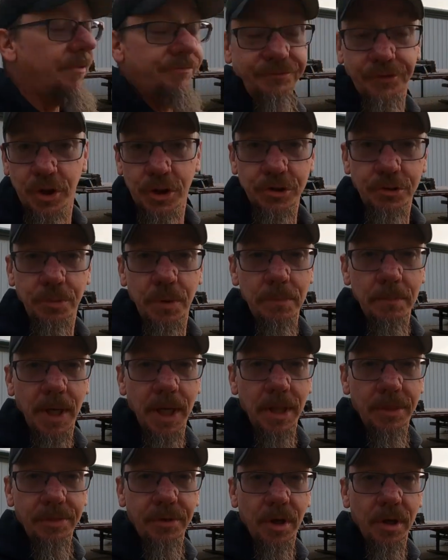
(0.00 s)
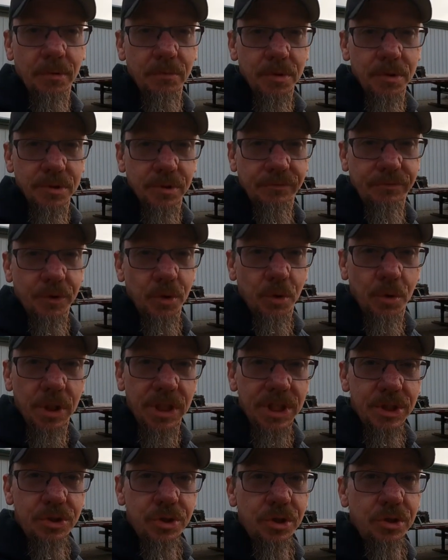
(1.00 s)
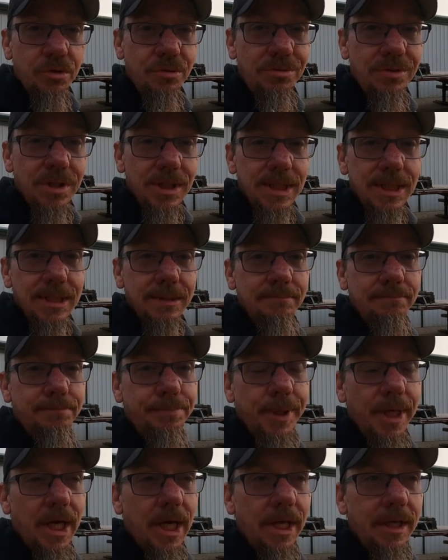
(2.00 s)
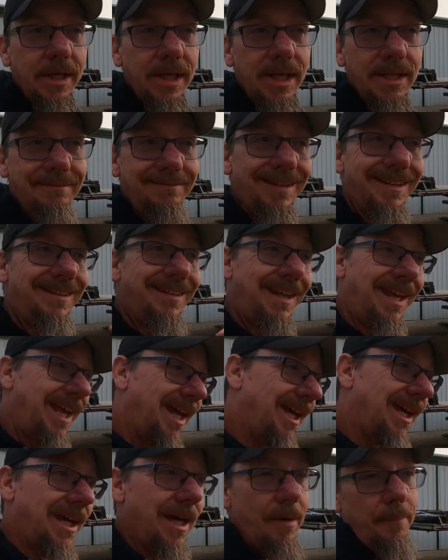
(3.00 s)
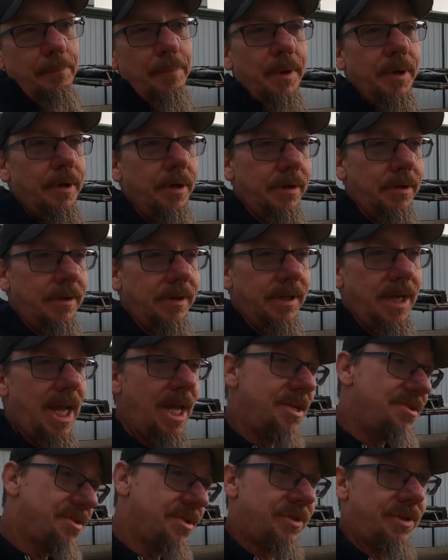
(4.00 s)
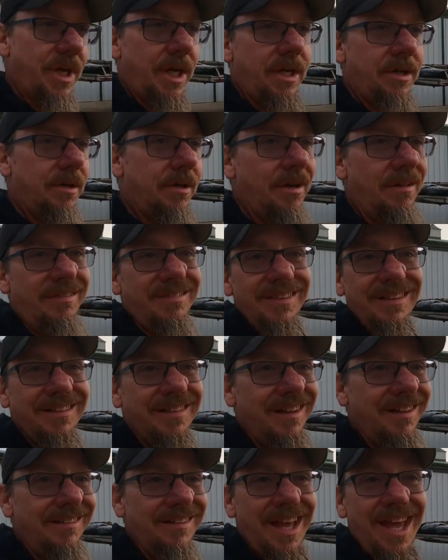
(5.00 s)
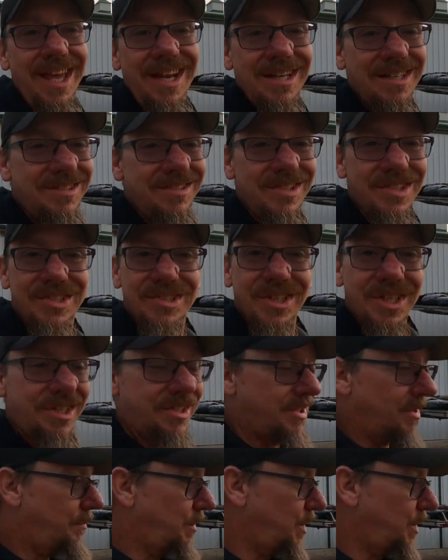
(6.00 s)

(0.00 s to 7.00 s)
at first we might have thought it was a fuel issue, but it didn't hiccup and hesitate or anything like that. It's just like